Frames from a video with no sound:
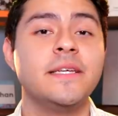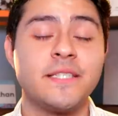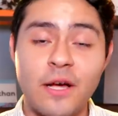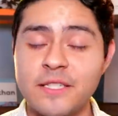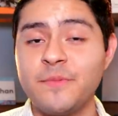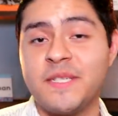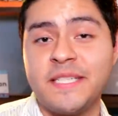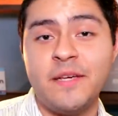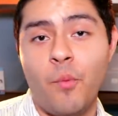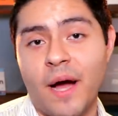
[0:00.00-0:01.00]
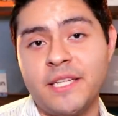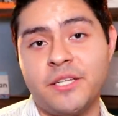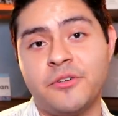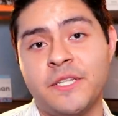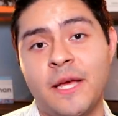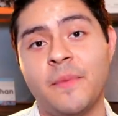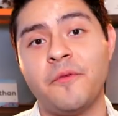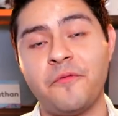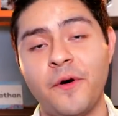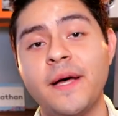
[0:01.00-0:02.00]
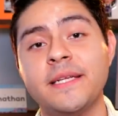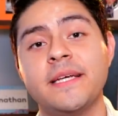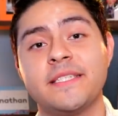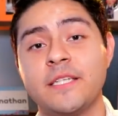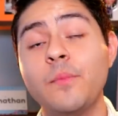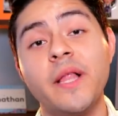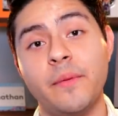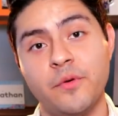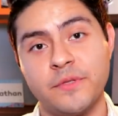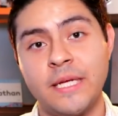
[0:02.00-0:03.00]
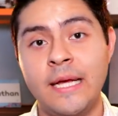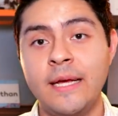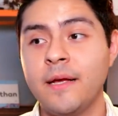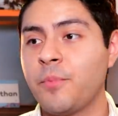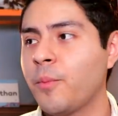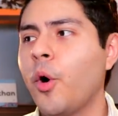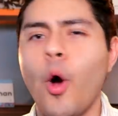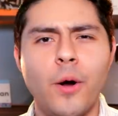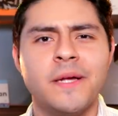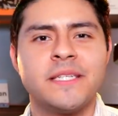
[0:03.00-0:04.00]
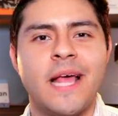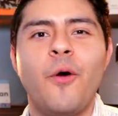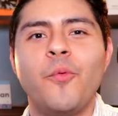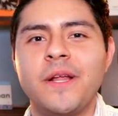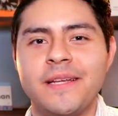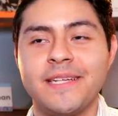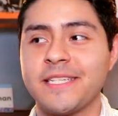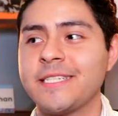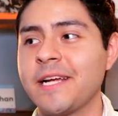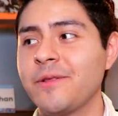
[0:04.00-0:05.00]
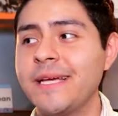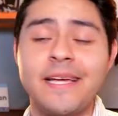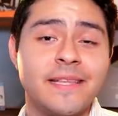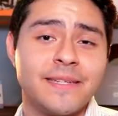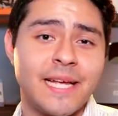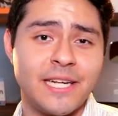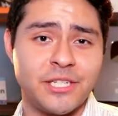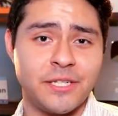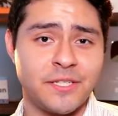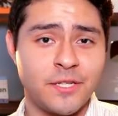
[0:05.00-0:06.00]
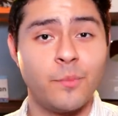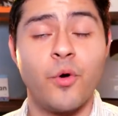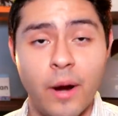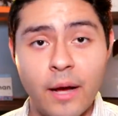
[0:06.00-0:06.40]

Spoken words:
It's awesome to see YG Entertainment fund sub-labels, promote artists that wouldn't necessarily get the attention somewhere